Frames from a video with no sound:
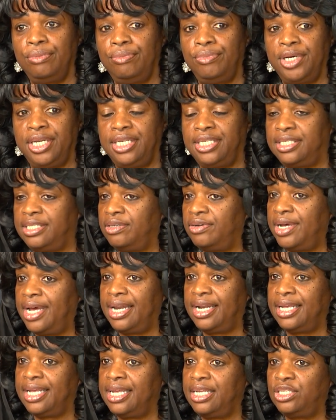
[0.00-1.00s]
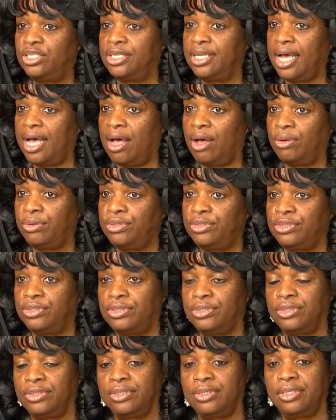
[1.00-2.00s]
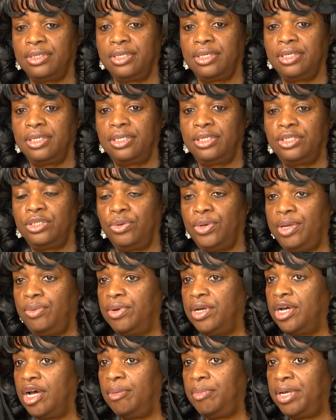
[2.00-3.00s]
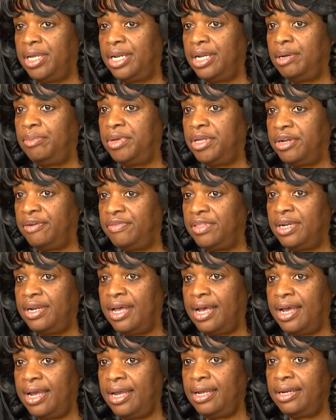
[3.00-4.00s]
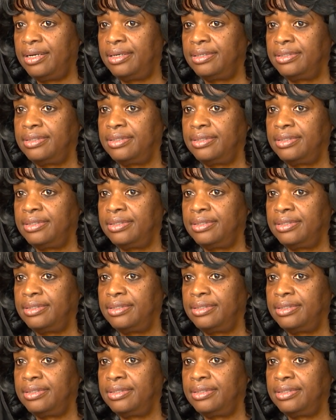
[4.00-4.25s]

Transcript: but he still had a key to the house. So he would come in the middle of the night.